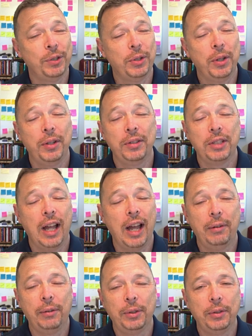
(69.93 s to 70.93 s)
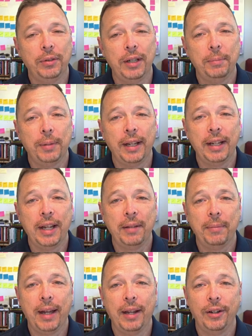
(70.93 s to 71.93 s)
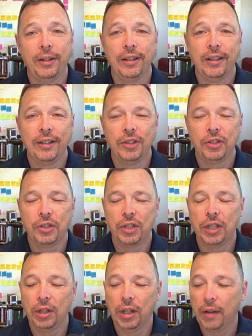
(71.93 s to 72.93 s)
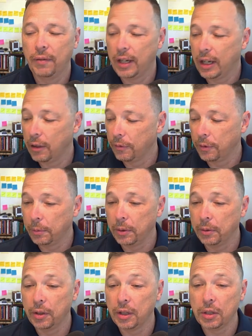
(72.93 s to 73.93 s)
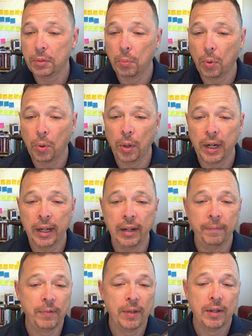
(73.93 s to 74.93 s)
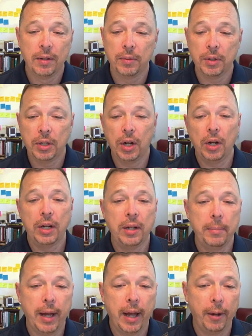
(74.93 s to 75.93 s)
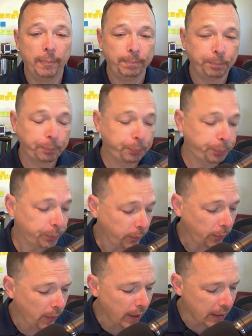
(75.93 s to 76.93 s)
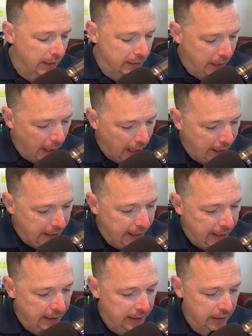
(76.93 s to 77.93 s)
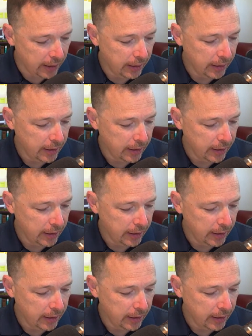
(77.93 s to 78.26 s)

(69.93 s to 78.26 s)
Whether it's live or on the replay, doesn't matter. Still love to hear from you. This morning, we're talking about this idea.